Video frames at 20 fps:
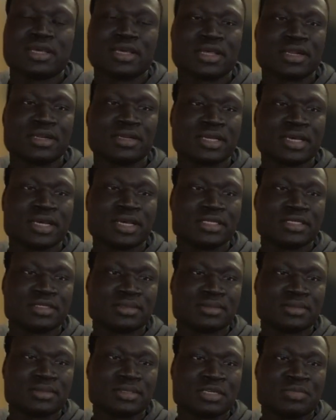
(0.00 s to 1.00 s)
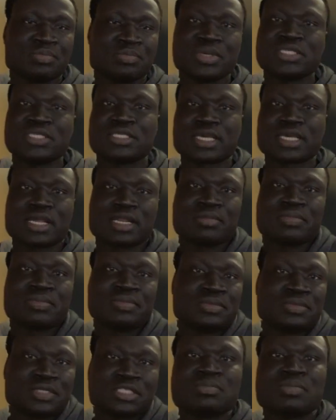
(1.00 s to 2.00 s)
And it basically
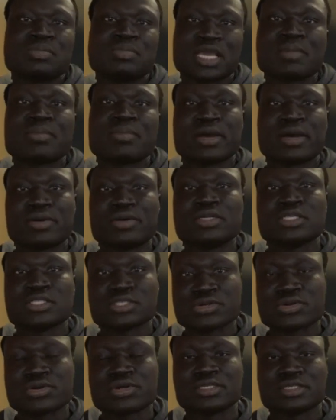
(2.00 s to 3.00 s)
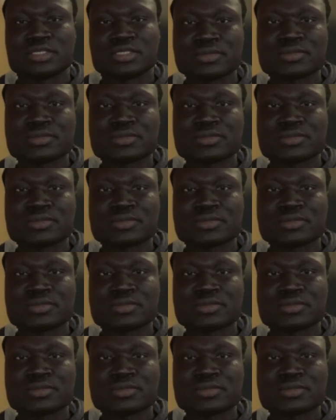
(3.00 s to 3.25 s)
just became my own story.